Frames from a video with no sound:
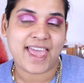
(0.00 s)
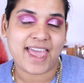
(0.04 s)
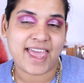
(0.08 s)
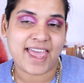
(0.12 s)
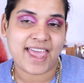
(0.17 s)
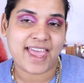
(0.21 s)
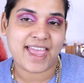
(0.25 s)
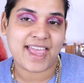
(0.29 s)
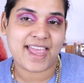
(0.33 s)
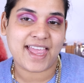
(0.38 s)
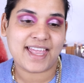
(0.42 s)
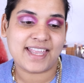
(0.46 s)

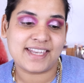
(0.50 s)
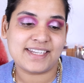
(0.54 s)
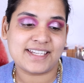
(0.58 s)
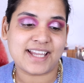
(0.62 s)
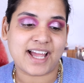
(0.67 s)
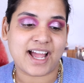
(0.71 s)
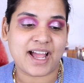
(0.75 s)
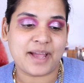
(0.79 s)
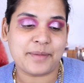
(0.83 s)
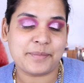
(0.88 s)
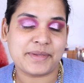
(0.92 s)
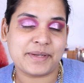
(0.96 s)
and
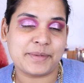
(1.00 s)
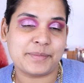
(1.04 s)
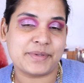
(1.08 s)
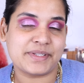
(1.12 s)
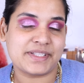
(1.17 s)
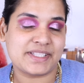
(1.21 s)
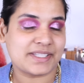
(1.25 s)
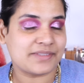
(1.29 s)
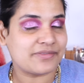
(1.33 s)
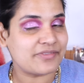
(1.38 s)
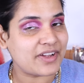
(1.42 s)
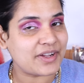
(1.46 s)
I'm going to
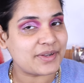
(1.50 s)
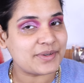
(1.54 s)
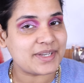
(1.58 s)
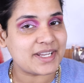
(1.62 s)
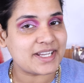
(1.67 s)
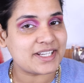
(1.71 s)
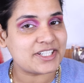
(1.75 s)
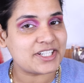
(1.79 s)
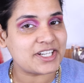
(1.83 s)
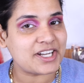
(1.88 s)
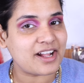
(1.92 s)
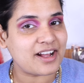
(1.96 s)
put some
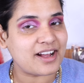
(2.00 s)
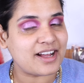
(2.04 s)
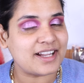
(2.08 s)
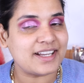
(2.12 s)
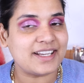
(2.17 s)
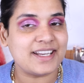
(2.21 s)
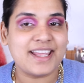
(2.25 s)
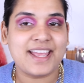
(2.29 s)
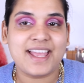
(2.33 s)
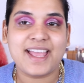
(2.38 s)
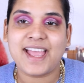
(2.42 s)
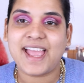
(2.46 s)
foundation
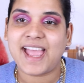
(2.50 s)
on,